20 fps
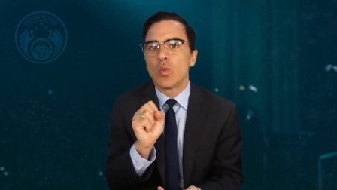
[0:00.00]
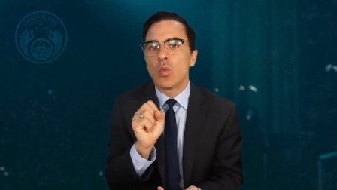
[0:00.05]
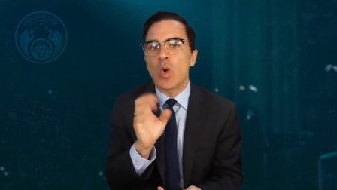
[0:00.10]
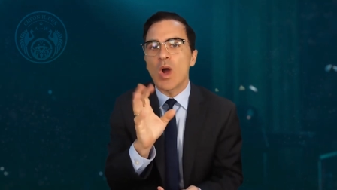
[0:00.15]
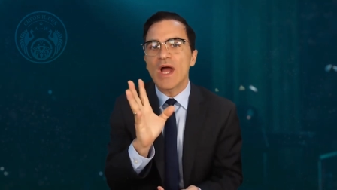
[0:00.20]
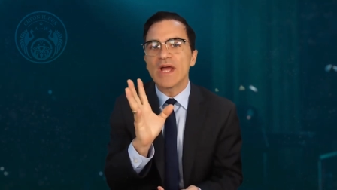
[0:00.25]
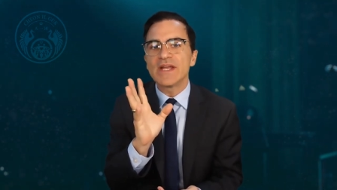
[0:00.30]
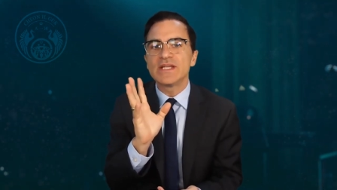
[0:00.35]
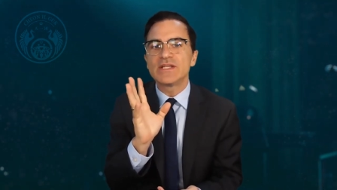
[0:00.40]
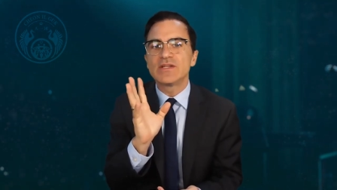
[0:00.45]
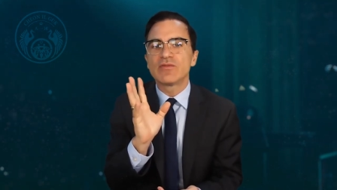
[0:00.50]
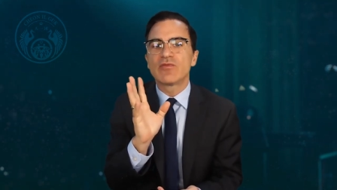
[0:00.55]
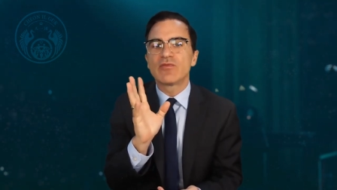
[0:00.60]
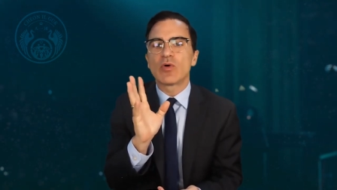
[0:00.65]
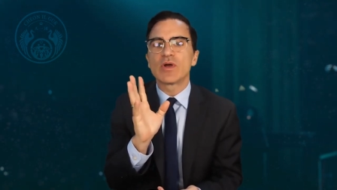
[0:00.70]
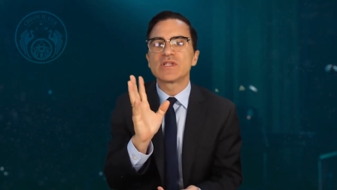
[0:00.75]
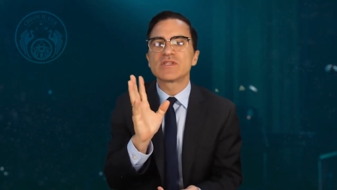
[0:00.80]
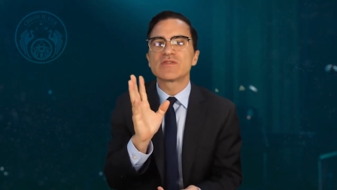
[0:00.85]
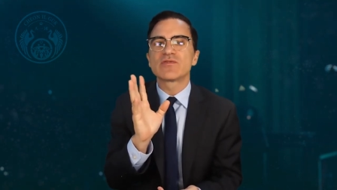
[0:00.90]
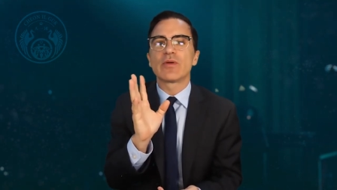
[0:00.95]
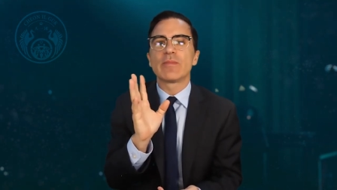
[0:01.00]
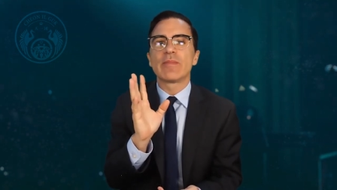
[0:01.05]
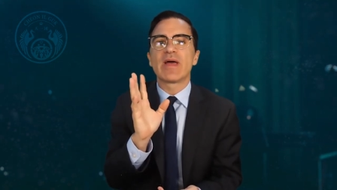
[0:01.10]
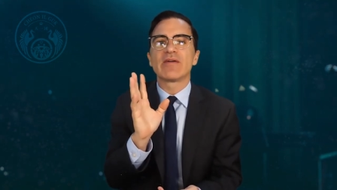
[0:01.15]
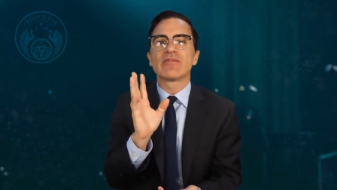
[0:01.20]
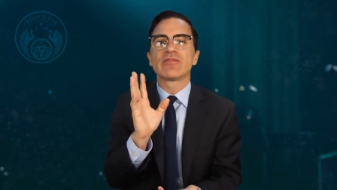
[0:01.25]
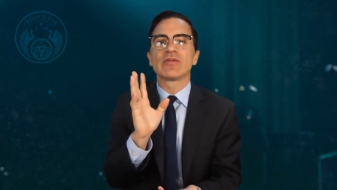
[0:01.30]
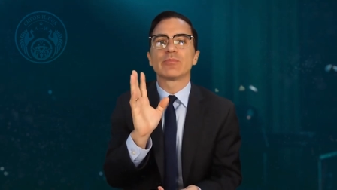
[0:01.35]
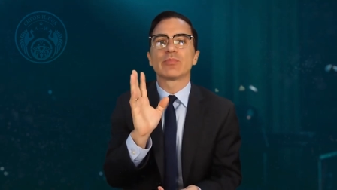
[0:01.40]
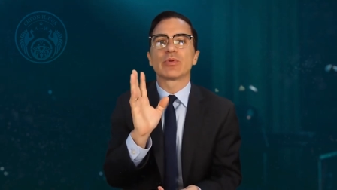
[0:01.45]
Why did the voice from
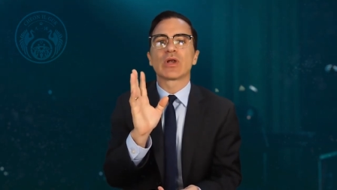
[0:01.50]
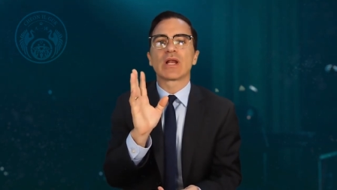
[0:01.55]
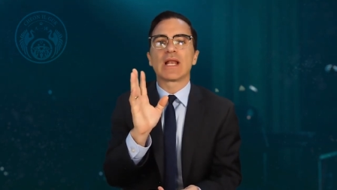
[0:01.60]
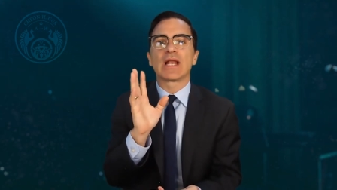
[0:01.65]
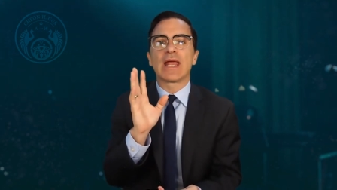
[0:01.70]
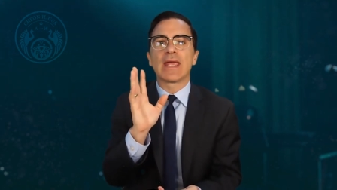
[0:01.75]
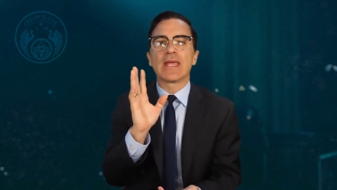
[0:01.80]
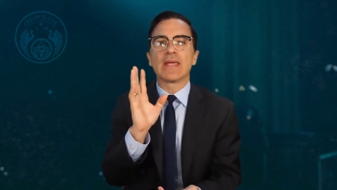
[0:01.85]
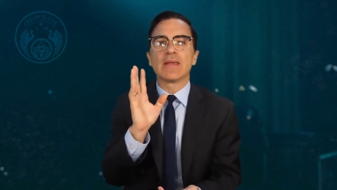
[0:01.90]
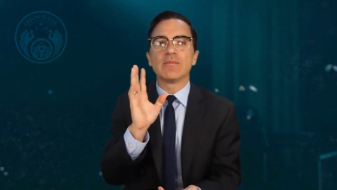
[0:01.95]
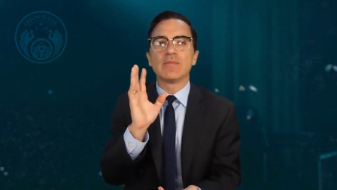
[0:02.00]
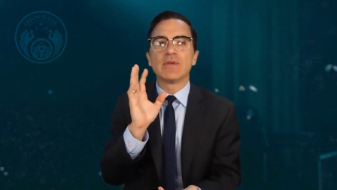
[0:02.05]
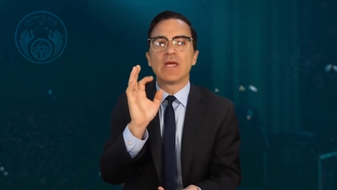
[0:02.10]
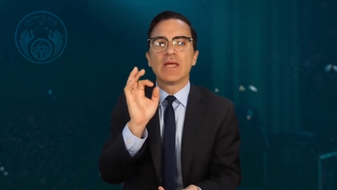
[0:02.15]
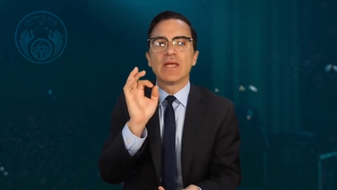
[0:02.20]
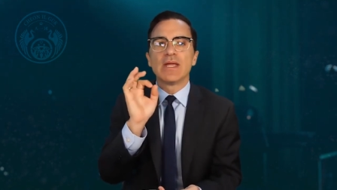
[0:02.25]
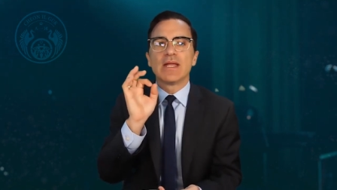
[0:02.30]
heaven proclaim